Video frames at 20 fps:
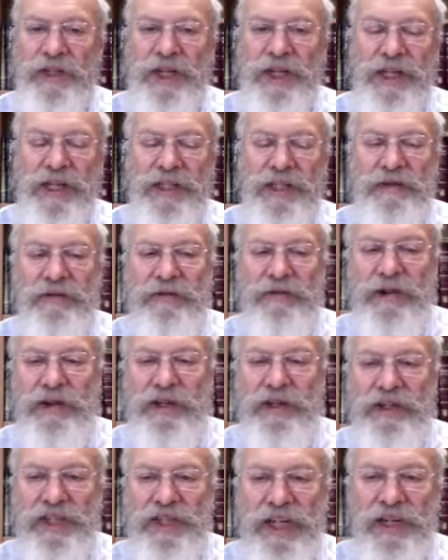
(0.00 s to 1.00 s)
that is a very
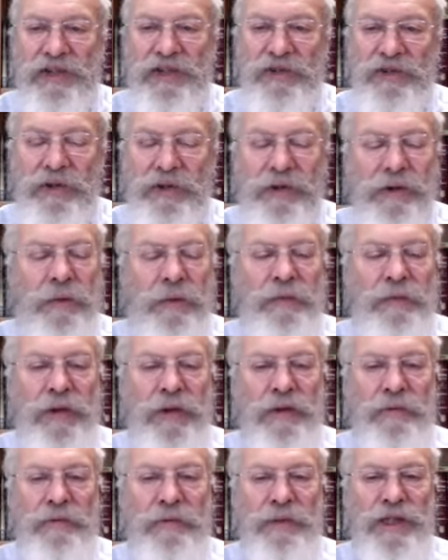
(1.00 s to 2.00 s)
central
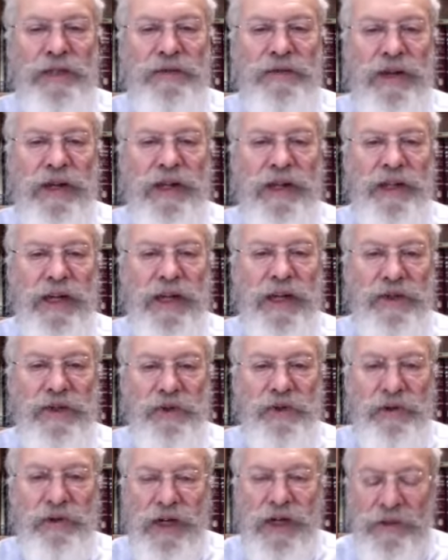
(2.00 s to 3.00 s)
mitzvah in our
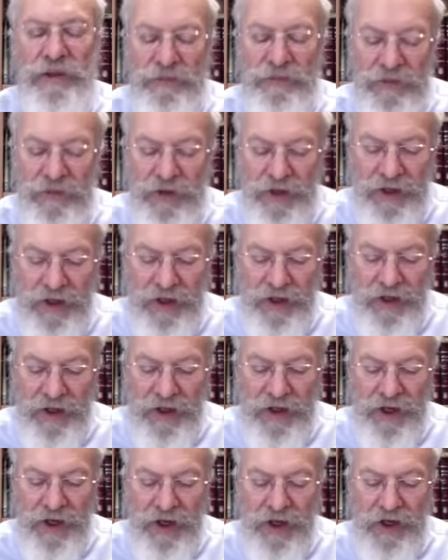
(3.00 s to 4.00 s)
Torah.
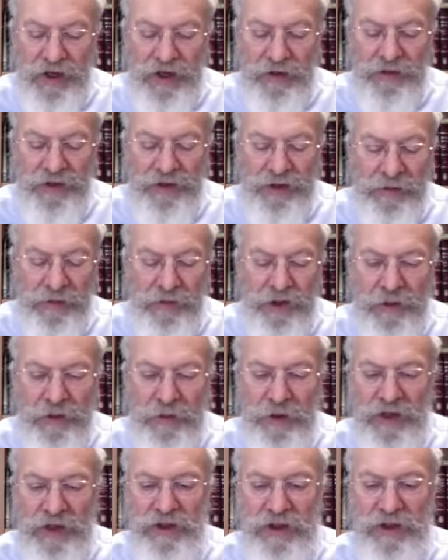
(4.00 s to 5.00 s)
Uh, in some
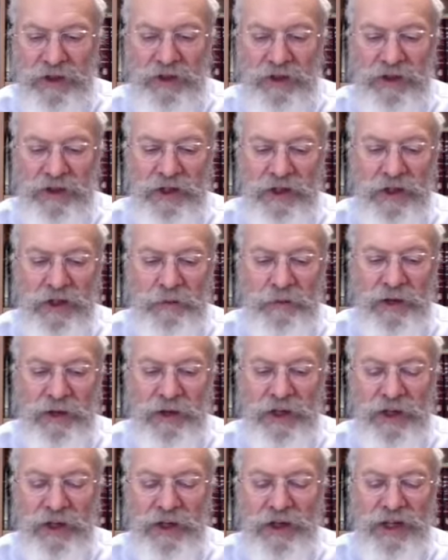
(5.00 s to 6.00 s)
respects, it's considered to
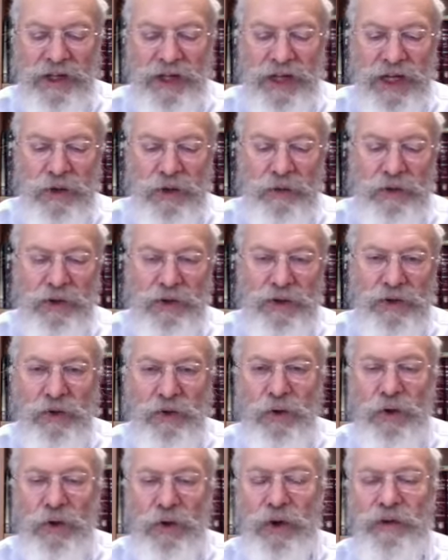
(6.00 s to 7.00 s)
be the equal to
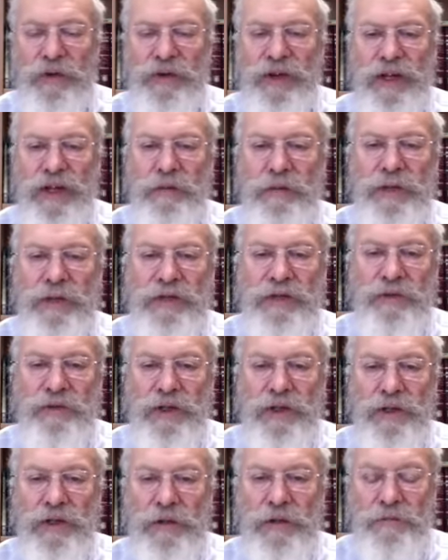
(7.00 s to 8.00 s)
all of the other
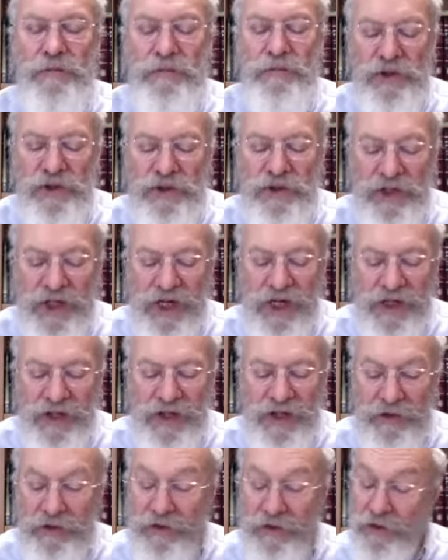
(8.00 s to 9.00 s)
mitzvot put
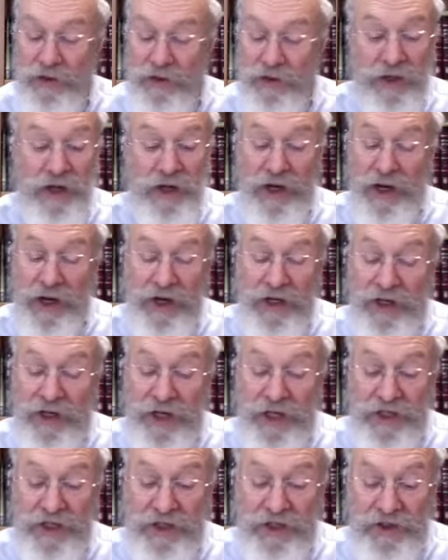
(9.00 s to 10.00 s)
together, and
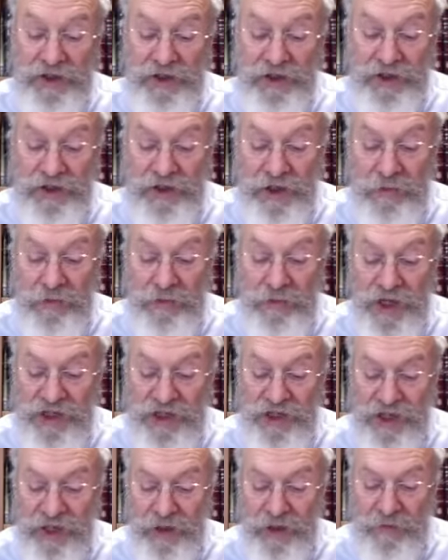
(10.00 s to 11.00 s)
yet no
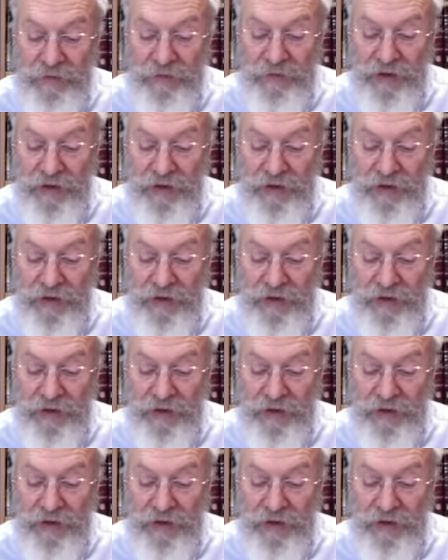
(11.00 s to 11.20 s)
blessing.